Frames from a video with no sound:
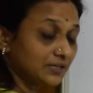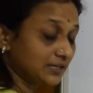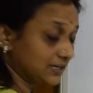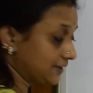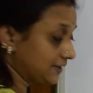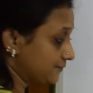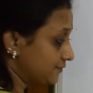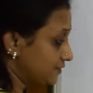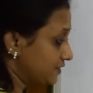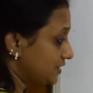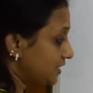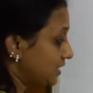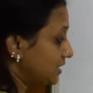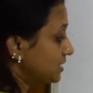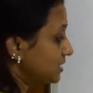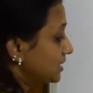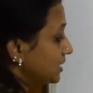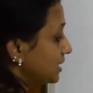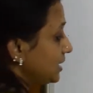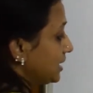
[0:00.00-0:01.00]
After
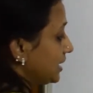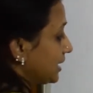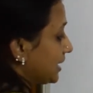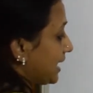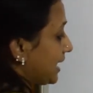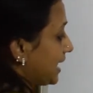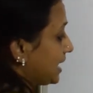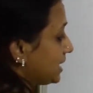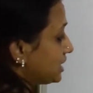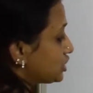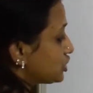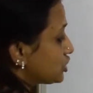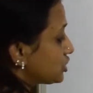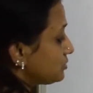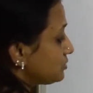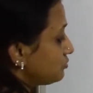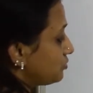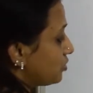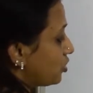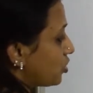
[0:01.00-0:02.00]
that,
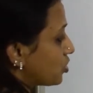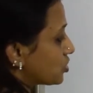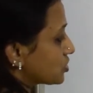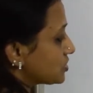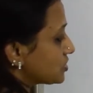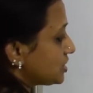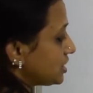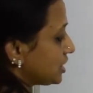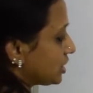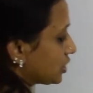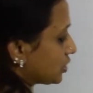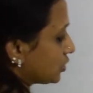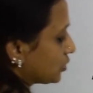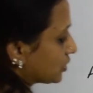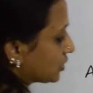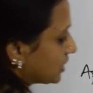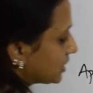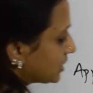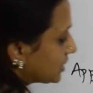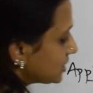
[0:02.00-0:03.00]
calcium
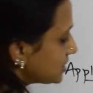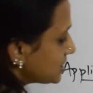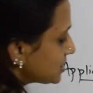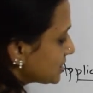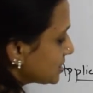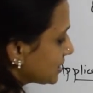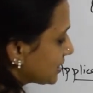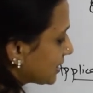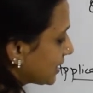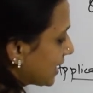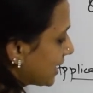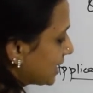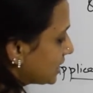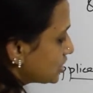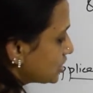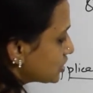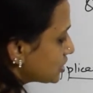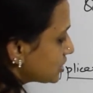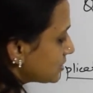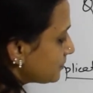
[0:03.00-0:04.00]
oxychloride, that is
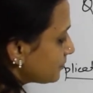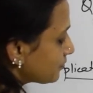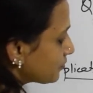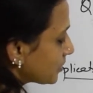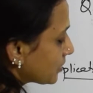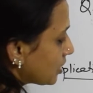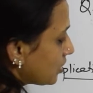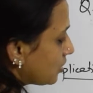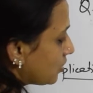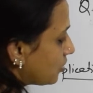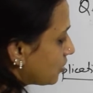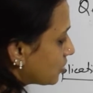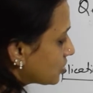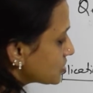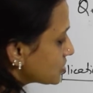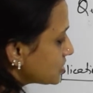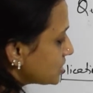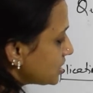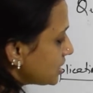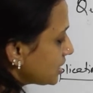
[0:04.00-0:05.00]
calcium
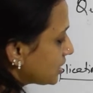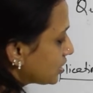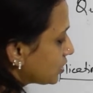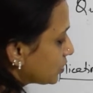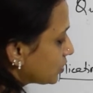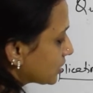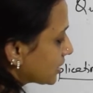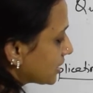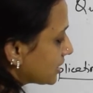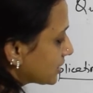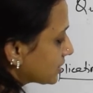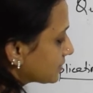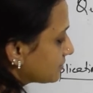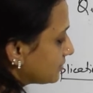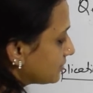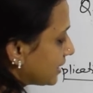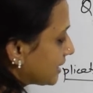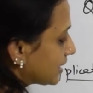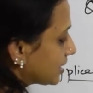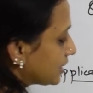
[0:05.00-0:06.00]

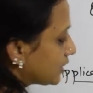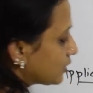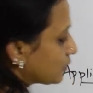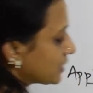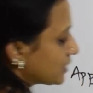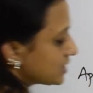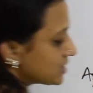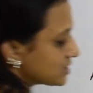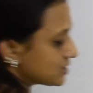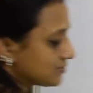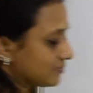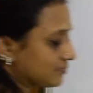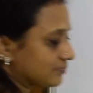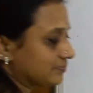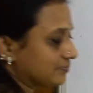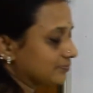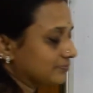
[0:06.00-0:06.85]
oxychloride, taken twice,